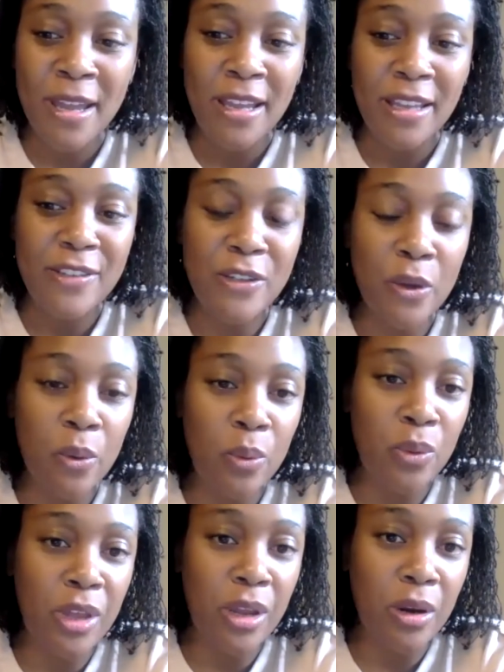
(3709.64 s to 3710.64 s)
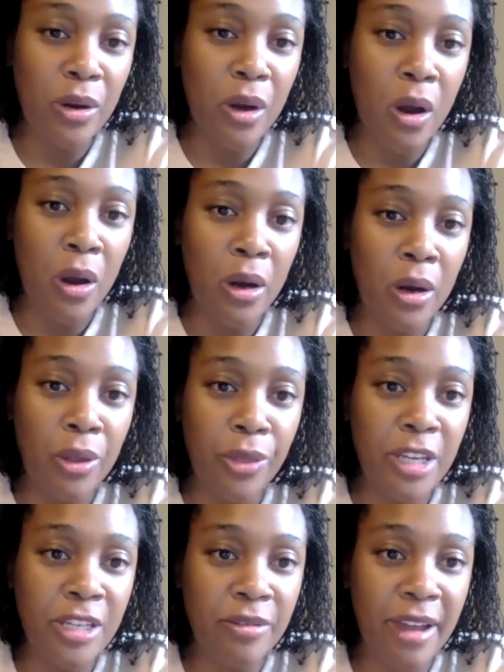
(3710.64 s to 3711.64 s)
So there are
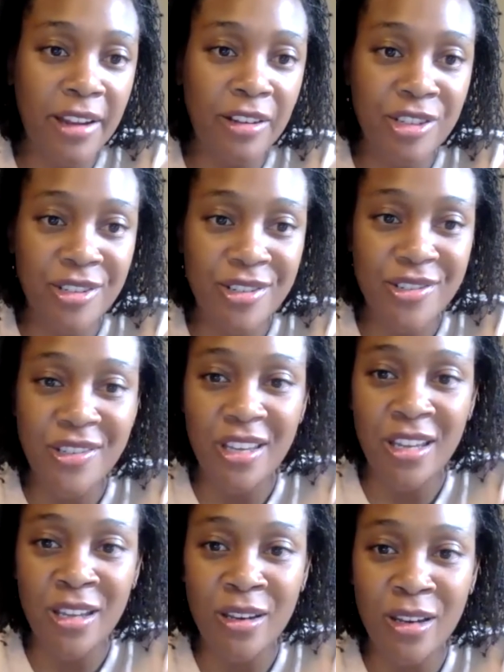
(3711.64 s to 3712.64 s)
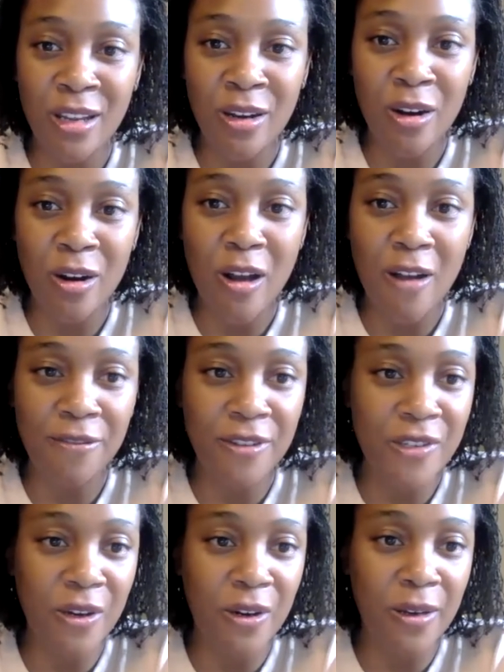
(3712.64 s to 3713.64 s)
3 directors in our
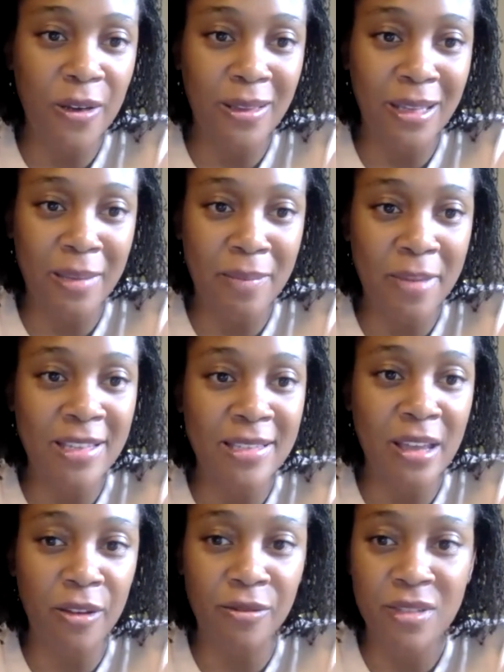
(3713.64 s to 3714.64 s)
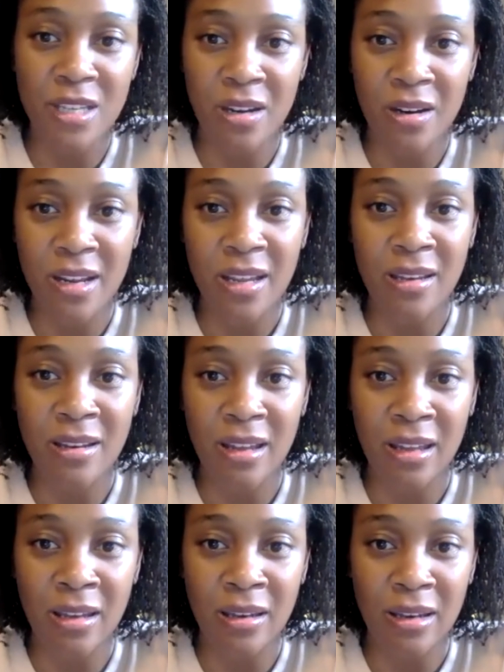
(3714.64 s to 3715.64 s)
office currently, myself, Darren,
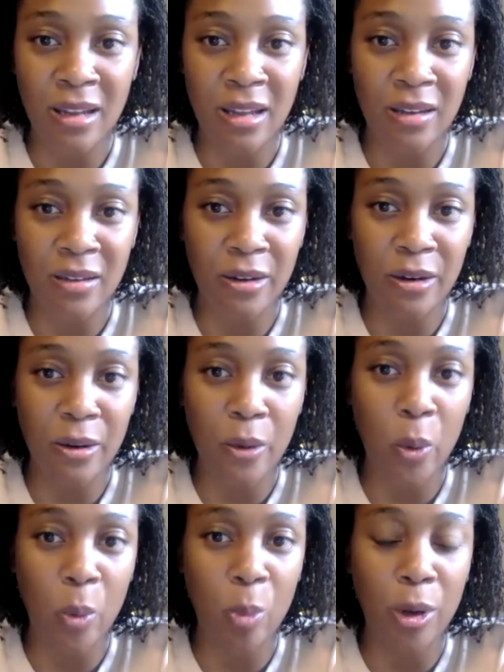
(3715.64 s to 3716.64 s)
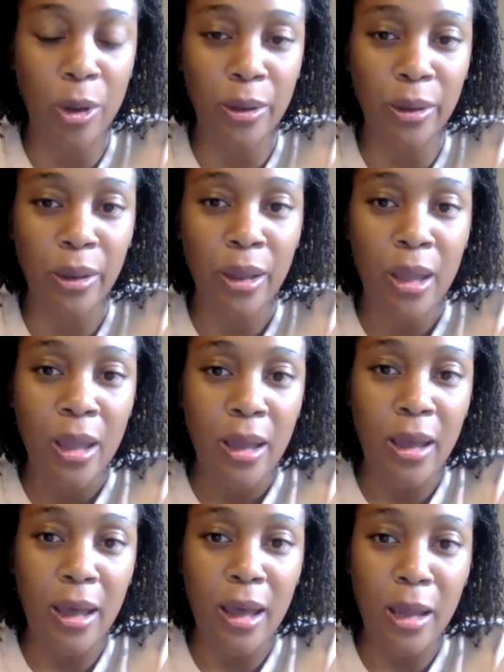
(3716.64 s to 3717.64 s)
and Kirk Holbrook.
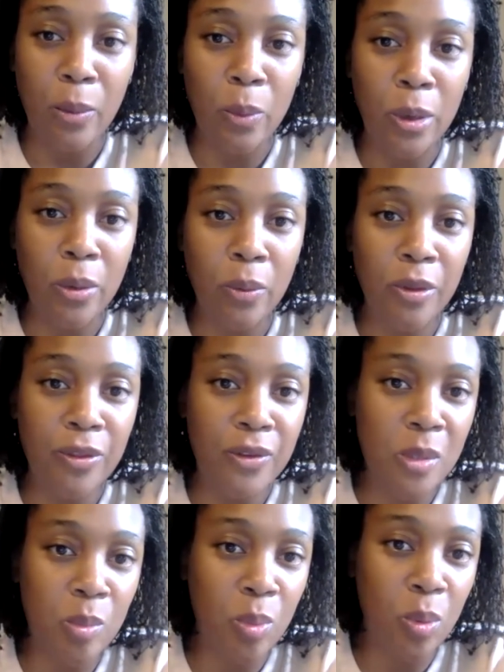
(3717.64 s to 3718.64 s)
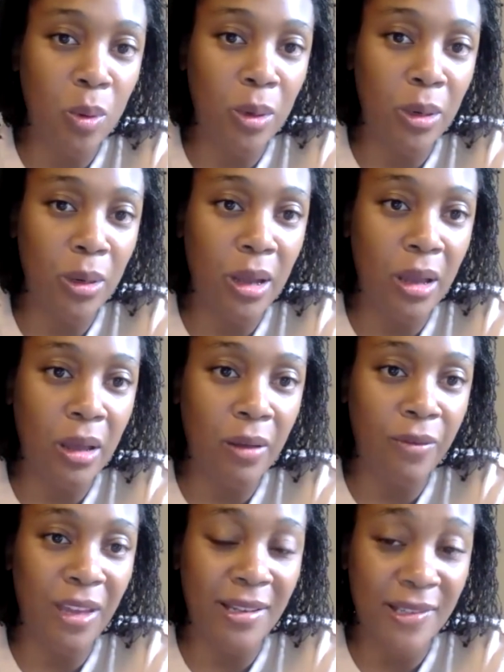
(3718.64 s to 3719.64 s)
I work with the support of
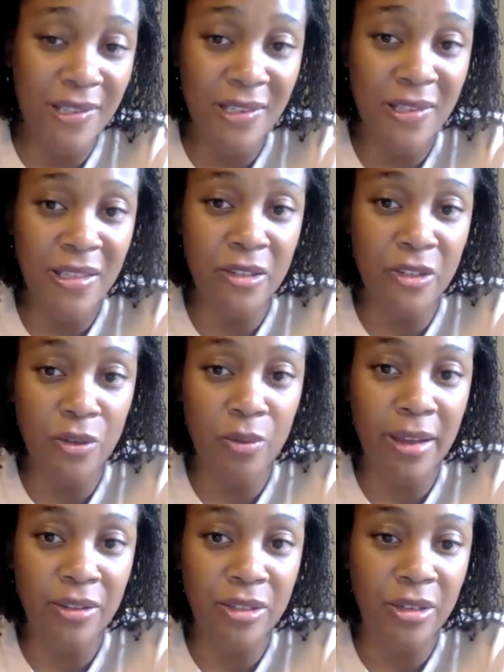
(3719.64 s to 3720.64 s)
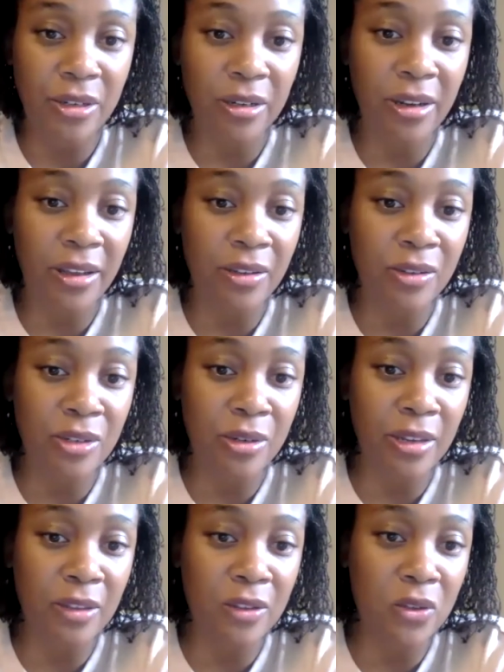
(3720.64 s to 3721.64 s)
an assistant director, and
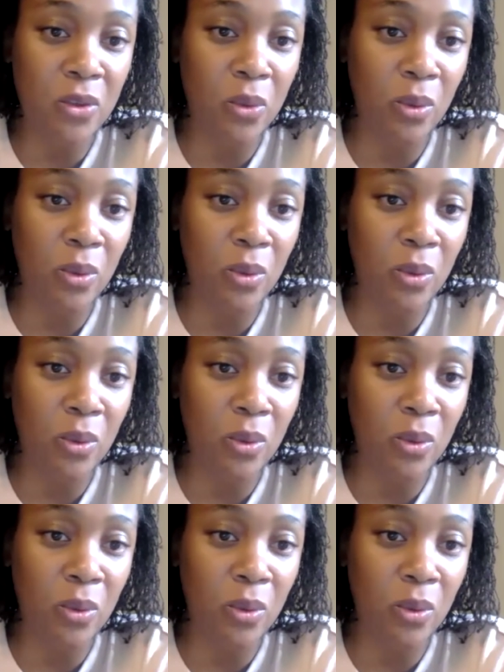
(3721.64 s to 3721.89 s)
during the school